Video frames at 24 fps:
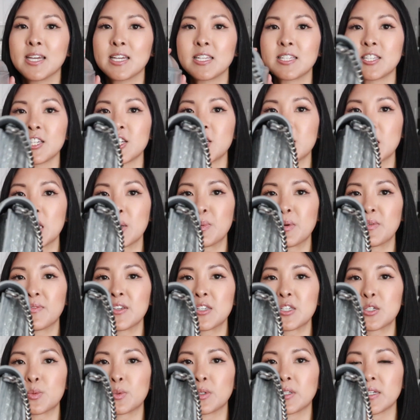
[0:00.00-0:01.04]
It's the shape of
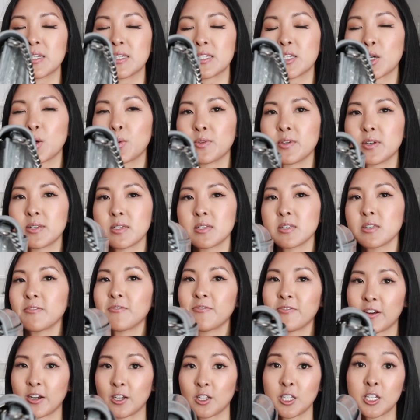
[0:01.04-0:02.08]
this really. So this is a
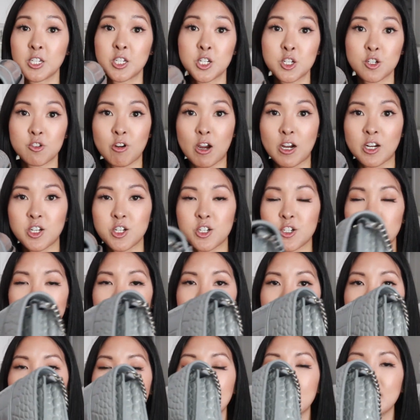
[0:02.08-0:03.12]
fairly
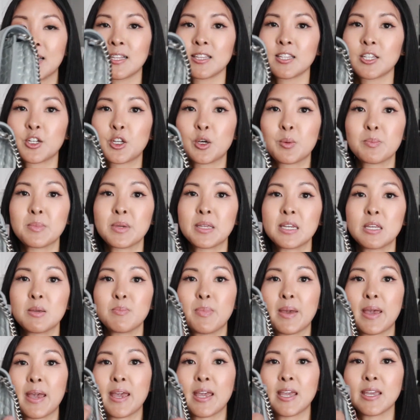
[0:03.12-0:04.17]
structured little mini
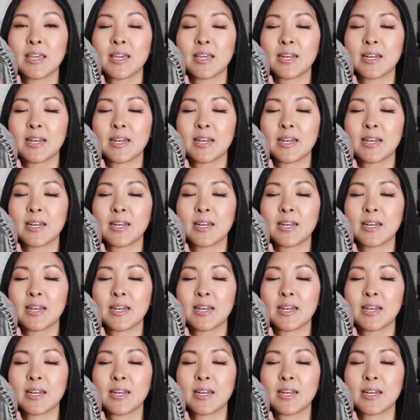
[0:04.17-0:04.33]
bag,